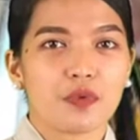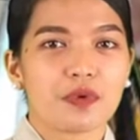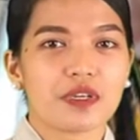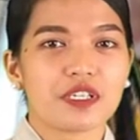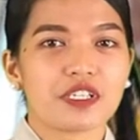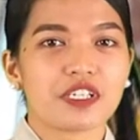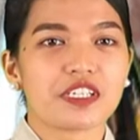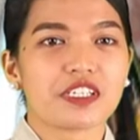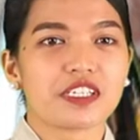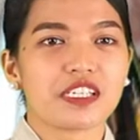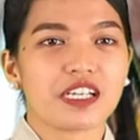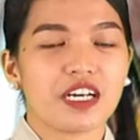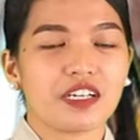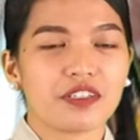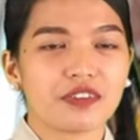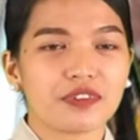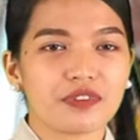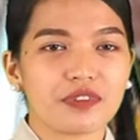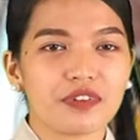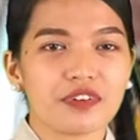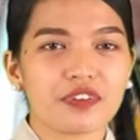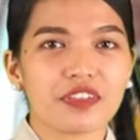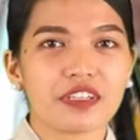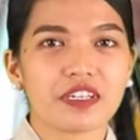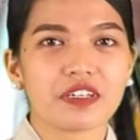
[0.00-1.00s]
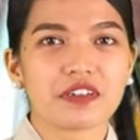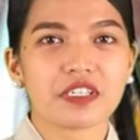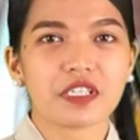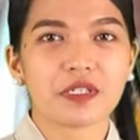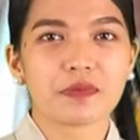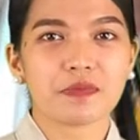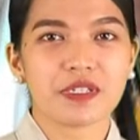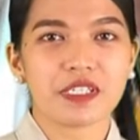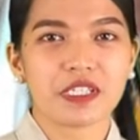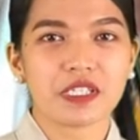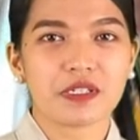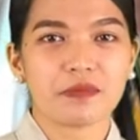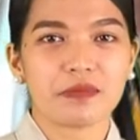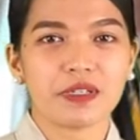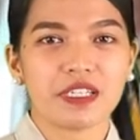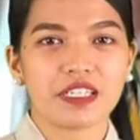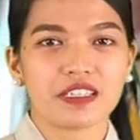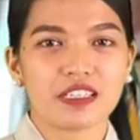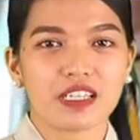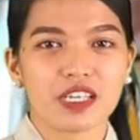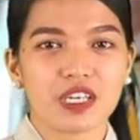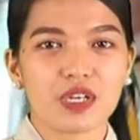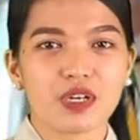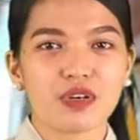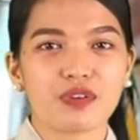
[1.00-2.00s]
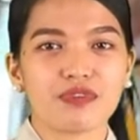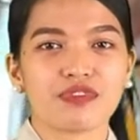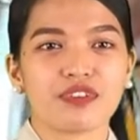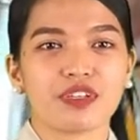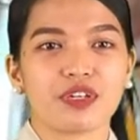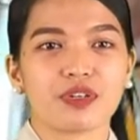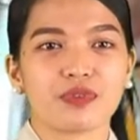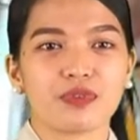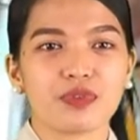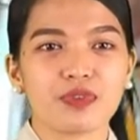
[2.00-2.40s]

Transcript: which is under the responsibility of the